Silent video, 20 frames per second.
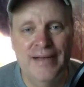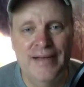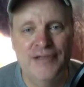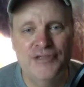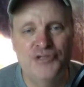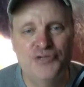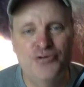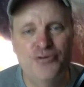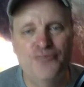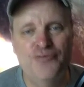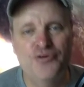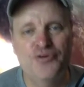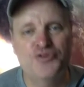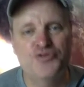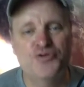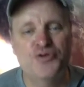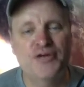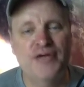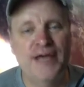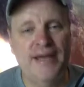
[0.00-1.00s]
And two of
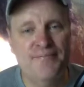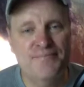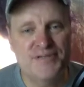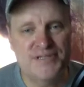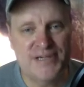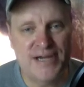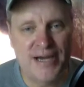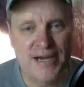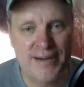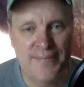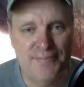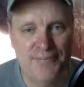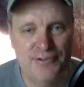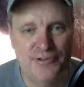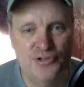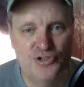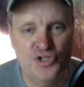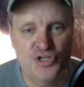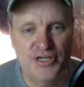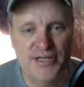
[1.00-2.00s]
those were GameStop,
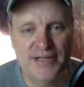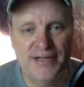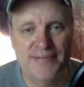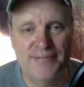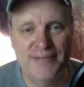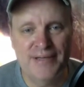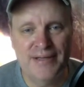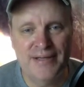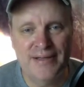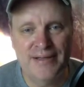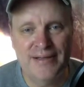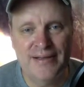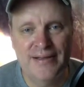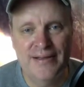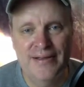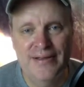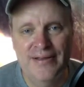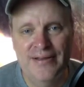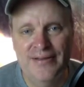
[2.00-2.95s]
GME,